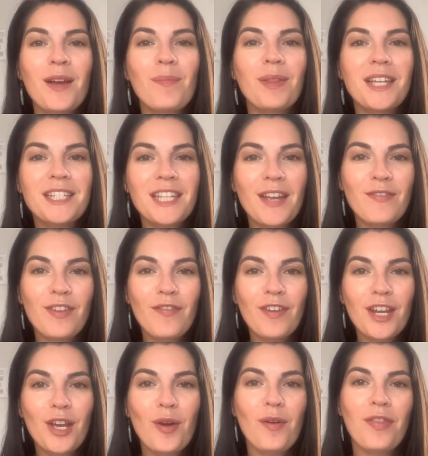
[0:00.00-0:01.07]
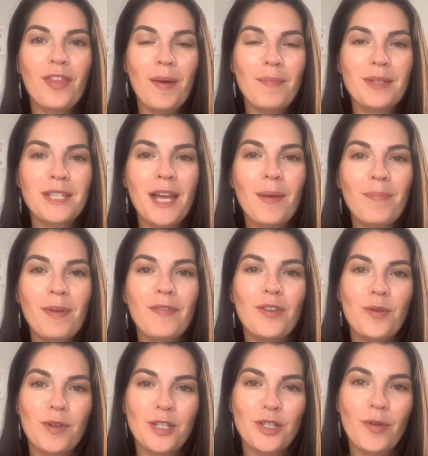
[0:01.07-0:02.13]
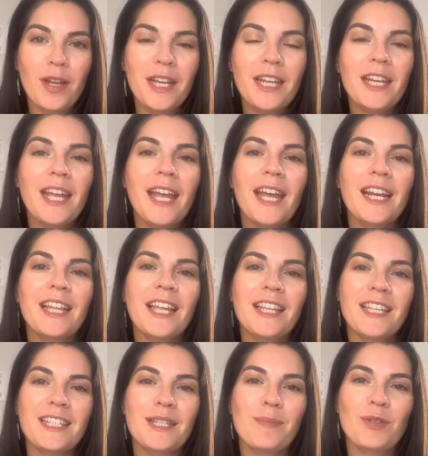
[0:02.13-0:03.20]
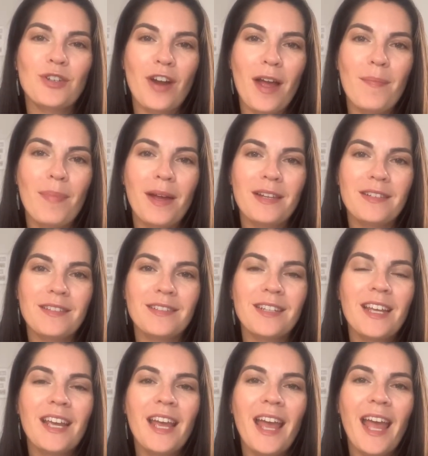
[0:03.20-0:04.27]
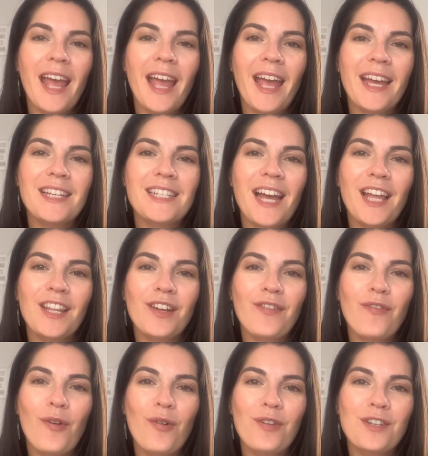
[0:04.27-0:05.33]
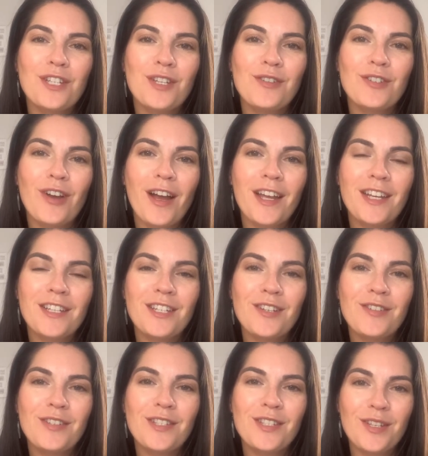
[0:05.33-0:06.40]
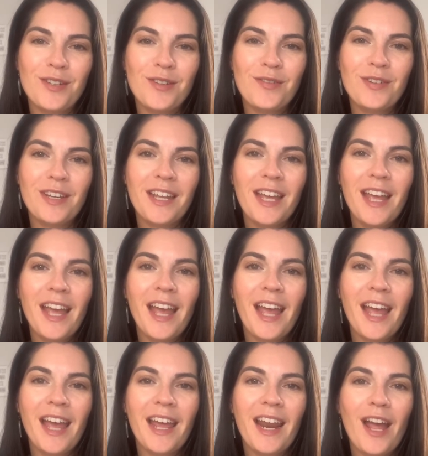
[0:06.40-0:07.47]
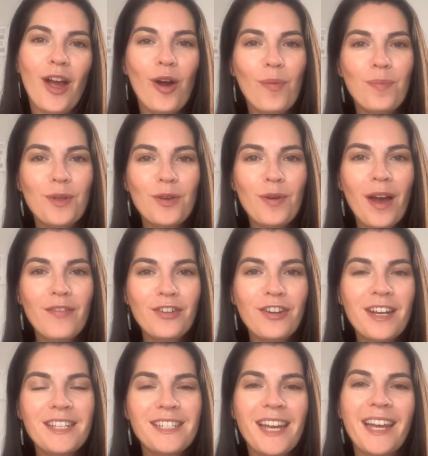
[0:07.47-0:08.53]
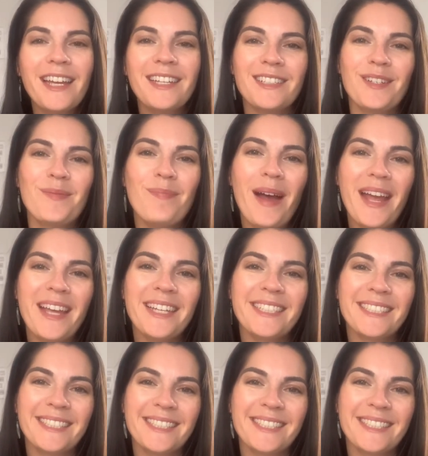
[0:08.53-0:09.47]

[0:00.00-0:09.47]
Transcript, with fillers: Please give the video a thumbs up if you enjoyed it and click the subscribe button. And I look forward to talking to you soon. And I hope you have a great day. Bye.